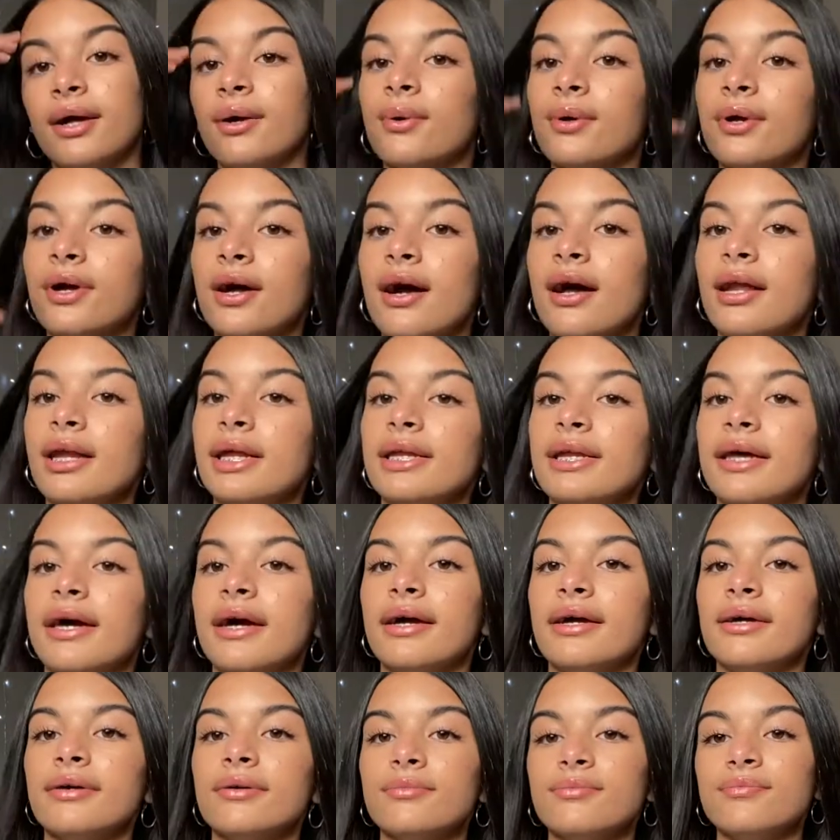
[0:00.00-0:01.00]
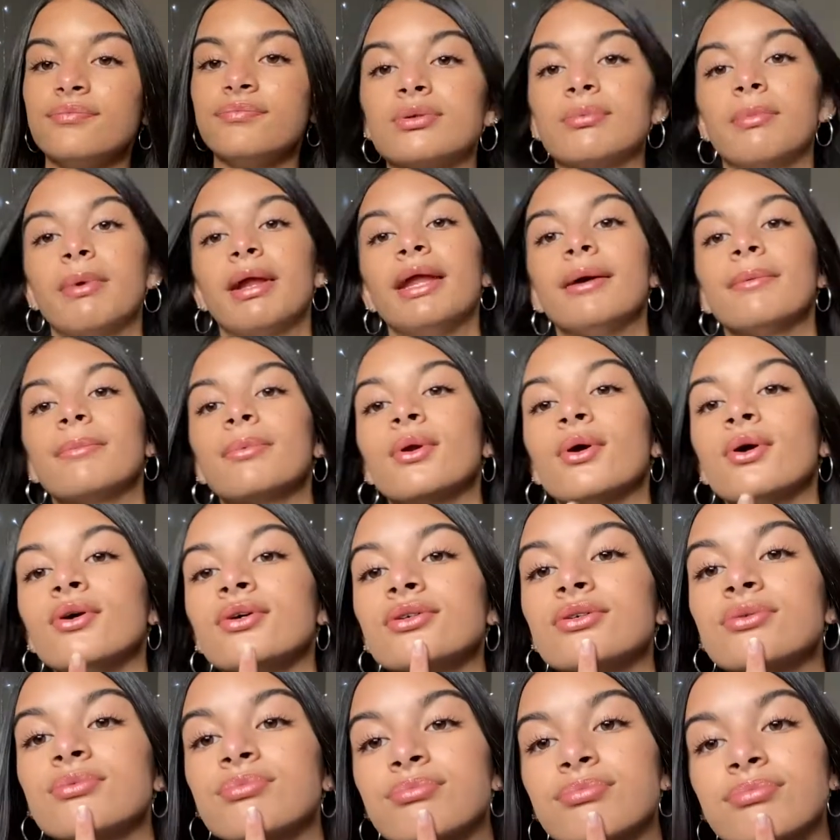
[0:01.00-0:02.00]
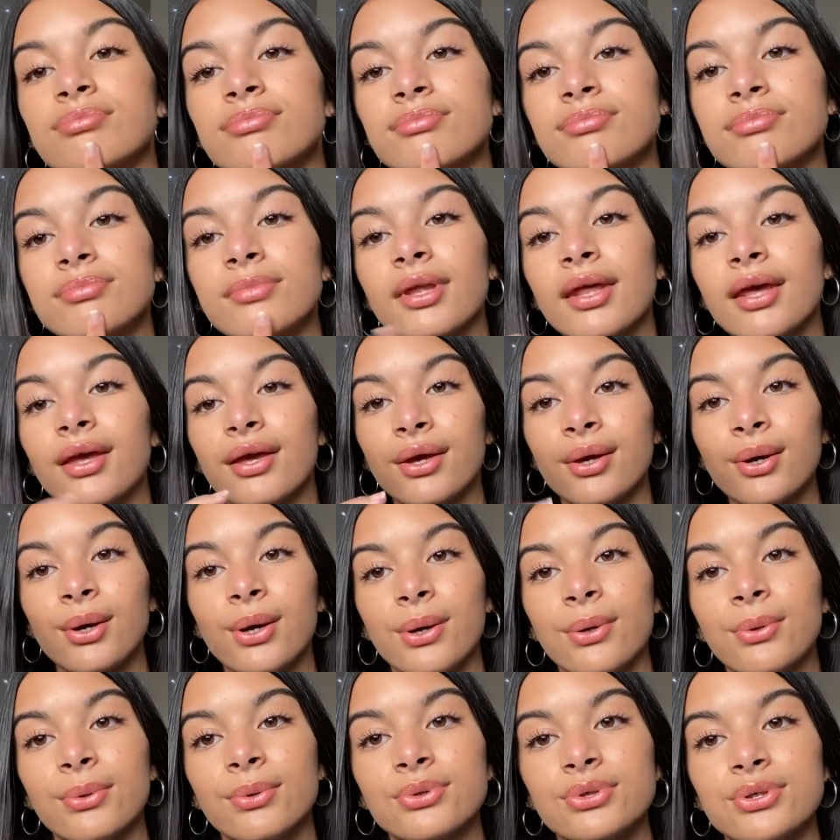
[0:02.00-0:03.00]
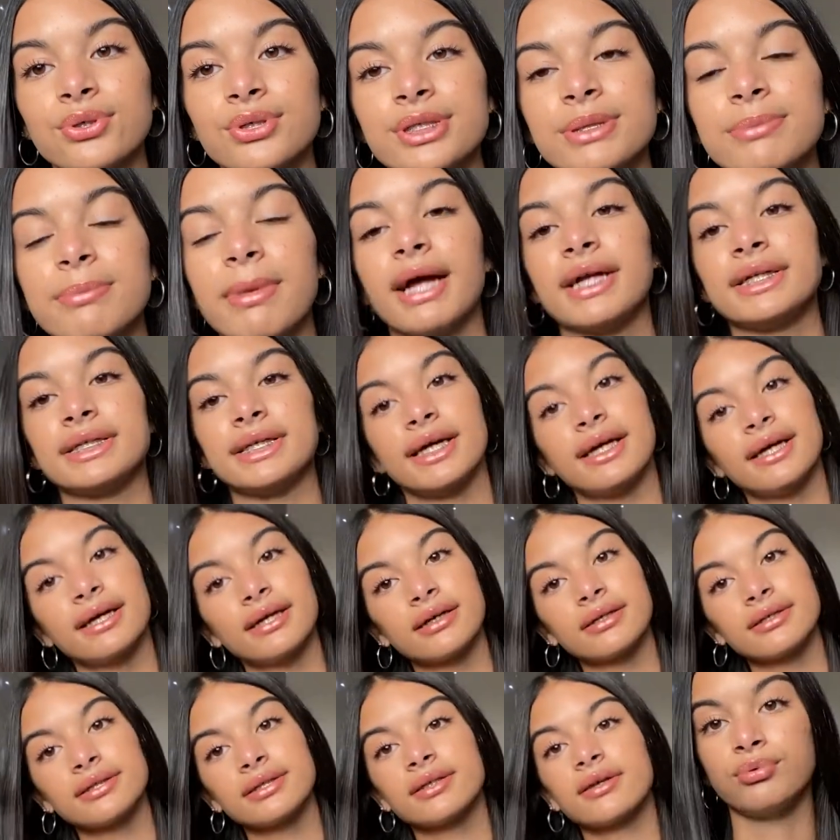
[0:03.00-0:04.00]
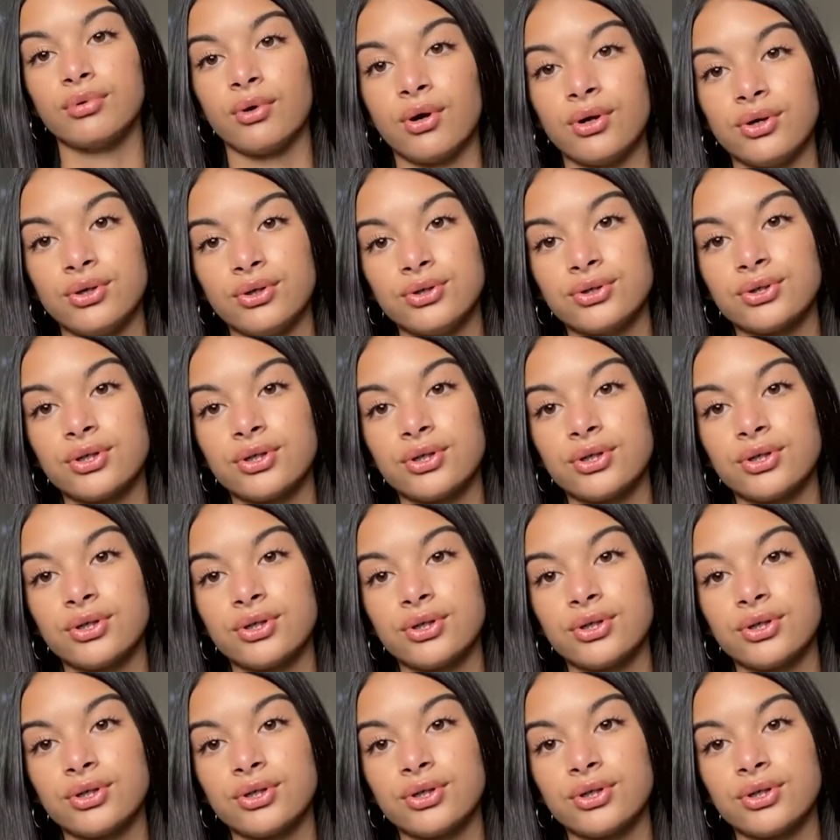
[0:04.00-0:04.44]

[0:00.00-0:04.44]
girly day. My lip gloss, Coral's Cosmetics Bronze